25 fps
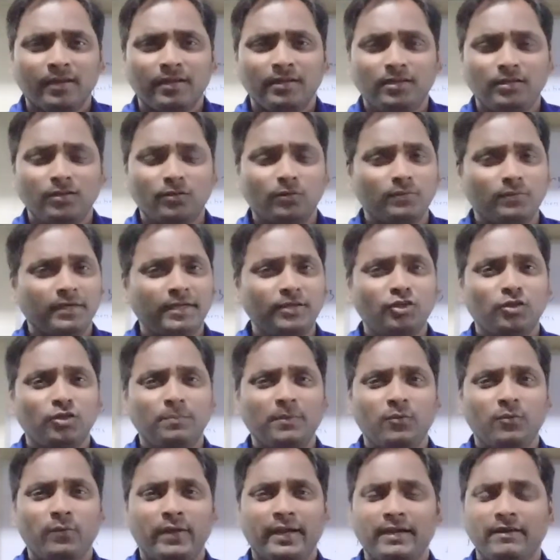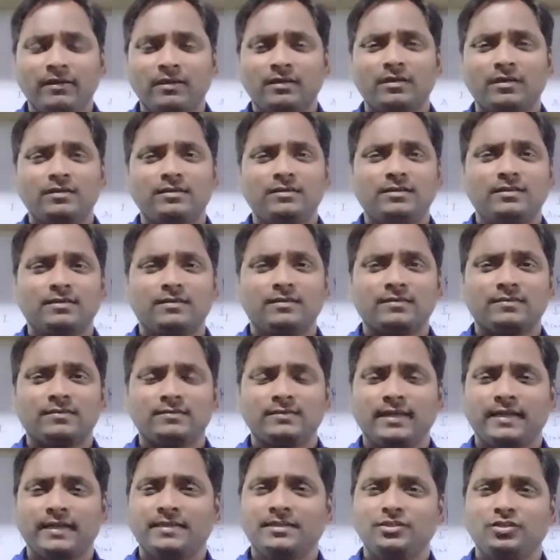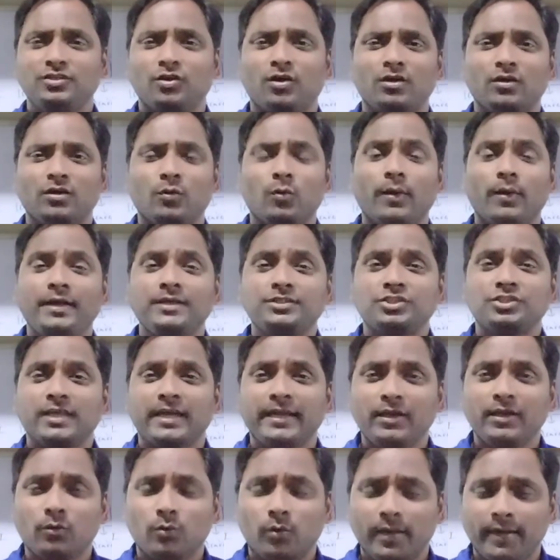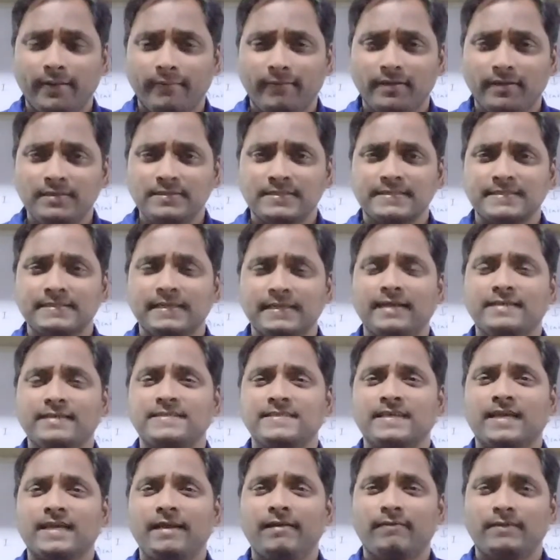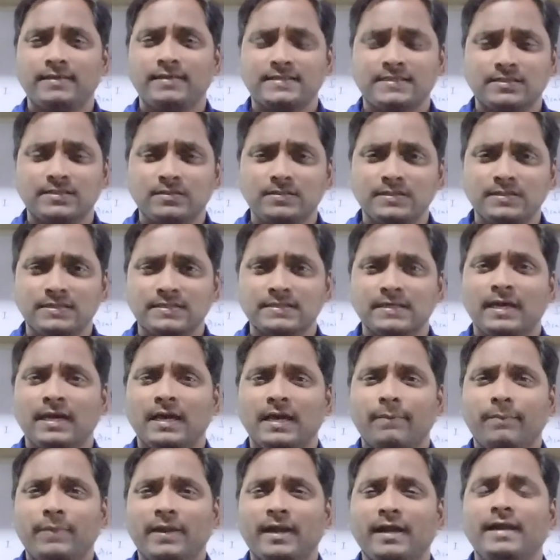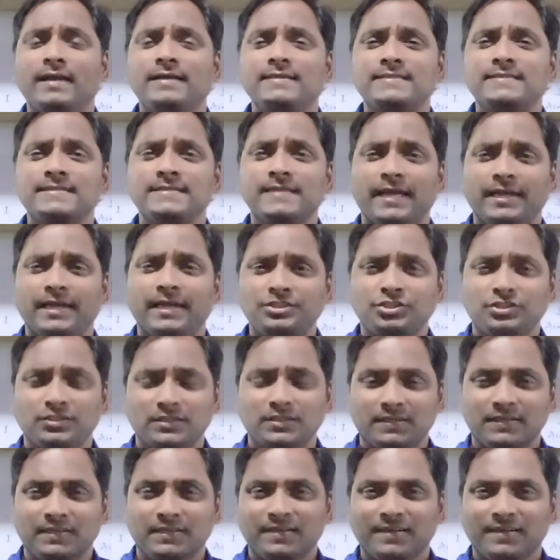You need to be very good in your cohesion and coherence, lexical resource, pronunciation.